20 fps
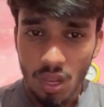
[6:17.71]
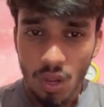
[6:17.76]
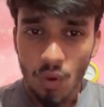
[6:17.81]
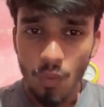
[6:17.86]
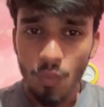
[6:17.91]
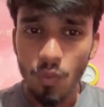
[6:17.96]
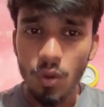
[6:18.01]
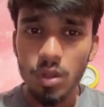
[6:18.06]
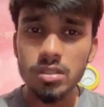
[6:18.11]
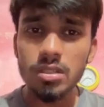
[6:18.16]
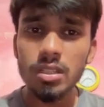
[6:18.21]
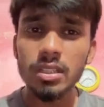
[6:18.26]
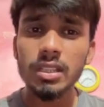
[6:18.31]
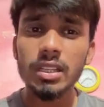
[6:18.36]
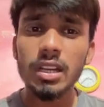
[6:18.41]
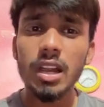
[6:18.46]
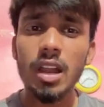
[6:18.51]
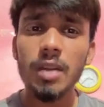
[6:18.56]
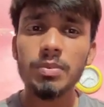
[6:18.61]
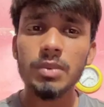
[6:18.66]

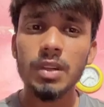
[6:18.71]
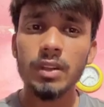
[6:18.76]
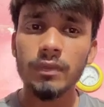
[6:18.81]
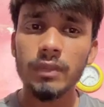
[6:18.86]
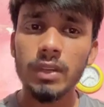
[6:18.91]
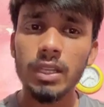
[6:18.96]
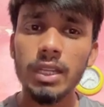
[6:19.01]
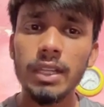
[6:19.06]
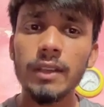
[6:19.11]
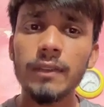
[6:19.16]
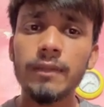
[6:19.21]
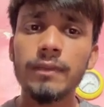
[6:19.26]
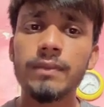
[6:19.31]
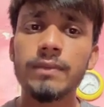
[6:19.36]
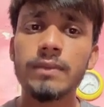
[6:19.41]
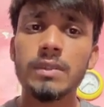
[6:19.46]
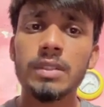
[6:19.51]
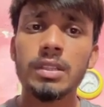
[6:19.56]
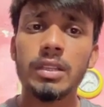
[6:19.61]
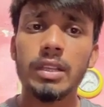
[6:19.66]
Wollstonecraft believed
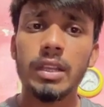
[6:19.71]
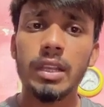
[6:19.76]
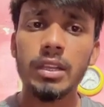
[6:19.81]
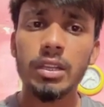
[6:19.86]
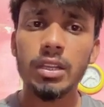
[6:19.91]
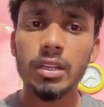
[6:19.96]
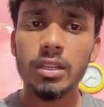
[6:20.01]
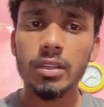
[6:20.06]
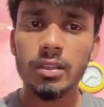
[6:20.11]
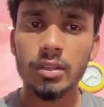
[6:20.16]
in